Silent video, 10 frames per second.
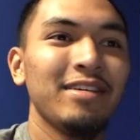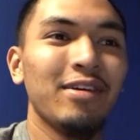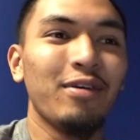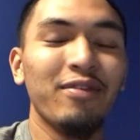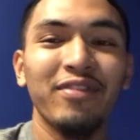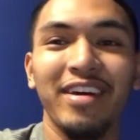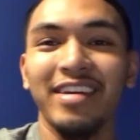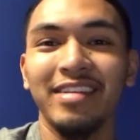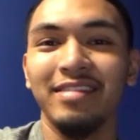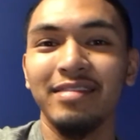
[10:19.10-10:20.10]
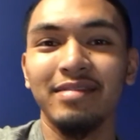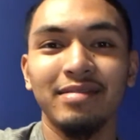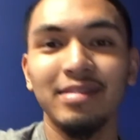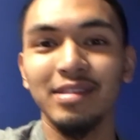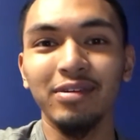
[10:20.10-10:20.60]
hopefully I can
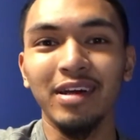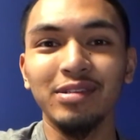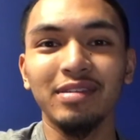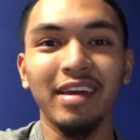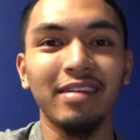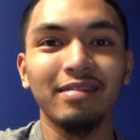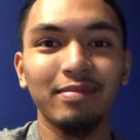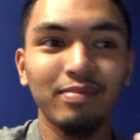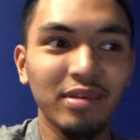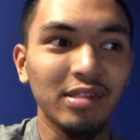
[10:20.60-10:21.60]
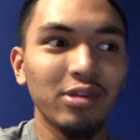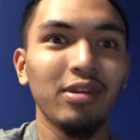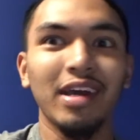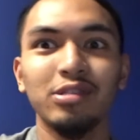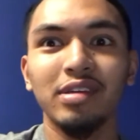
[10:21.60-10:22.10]
still like
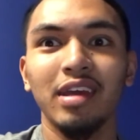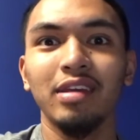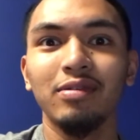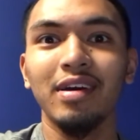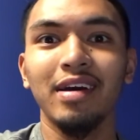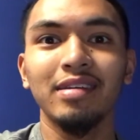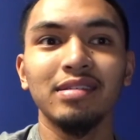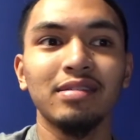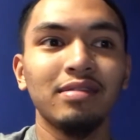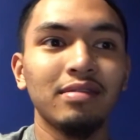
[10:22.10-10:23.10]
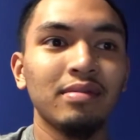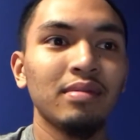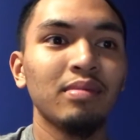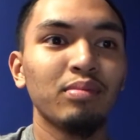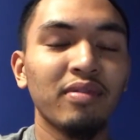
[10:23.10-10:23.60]
continue to educate you guys and
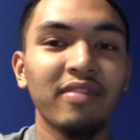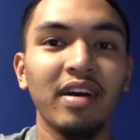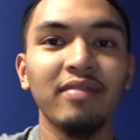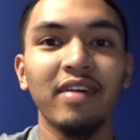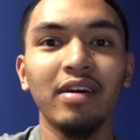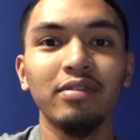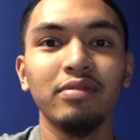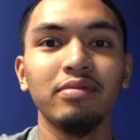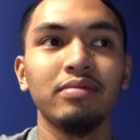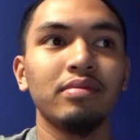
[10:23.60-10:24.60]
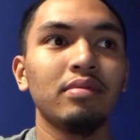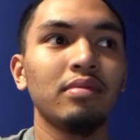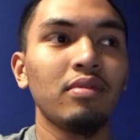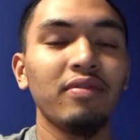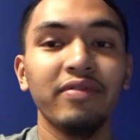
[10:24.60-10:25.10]
provide value.
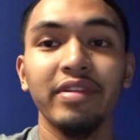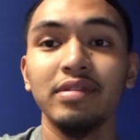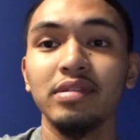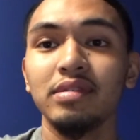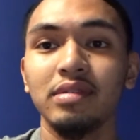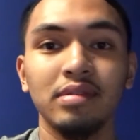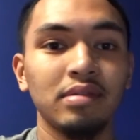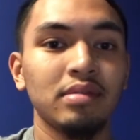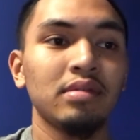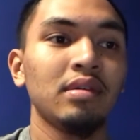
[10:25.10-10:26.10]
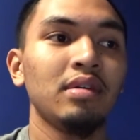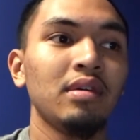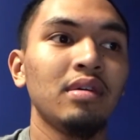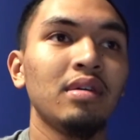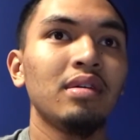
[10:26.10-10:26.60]
Hopefully, just
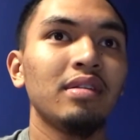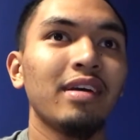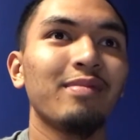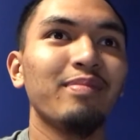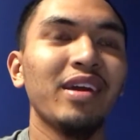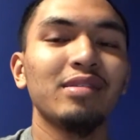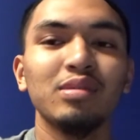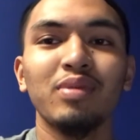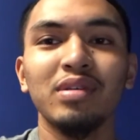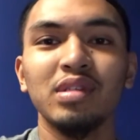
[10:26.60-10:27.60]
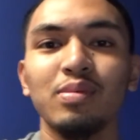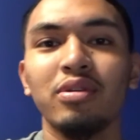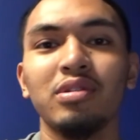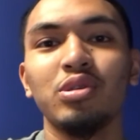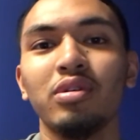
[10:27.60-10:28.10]
like make this process
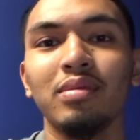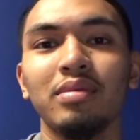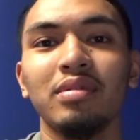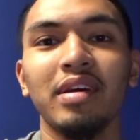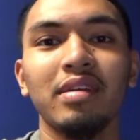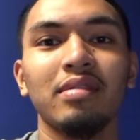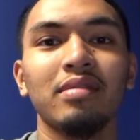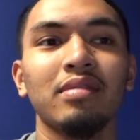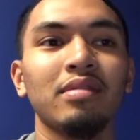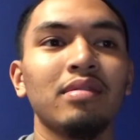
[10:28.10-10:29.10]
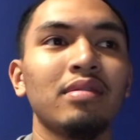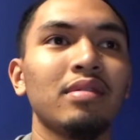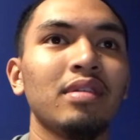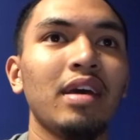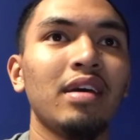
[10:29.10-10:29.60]
more enjoyable. Like,
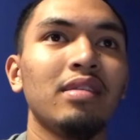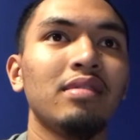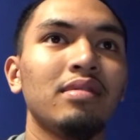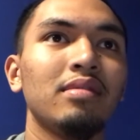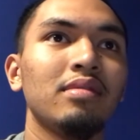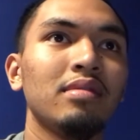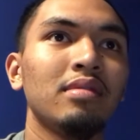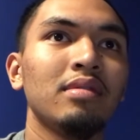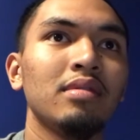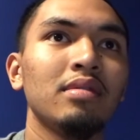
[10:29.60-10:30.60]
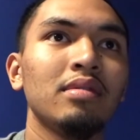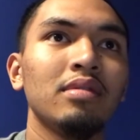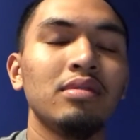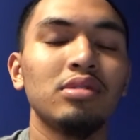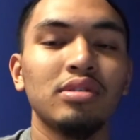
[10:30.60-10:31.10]
and
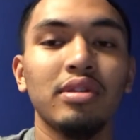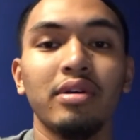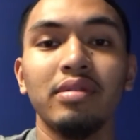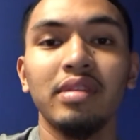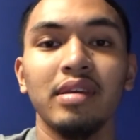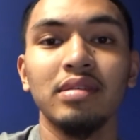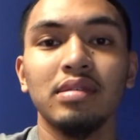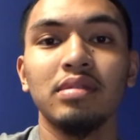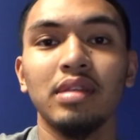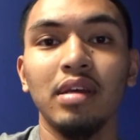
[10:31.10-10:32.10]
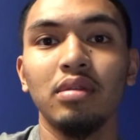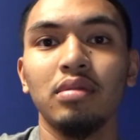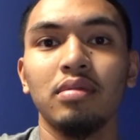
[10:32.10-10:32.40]
you just learn things that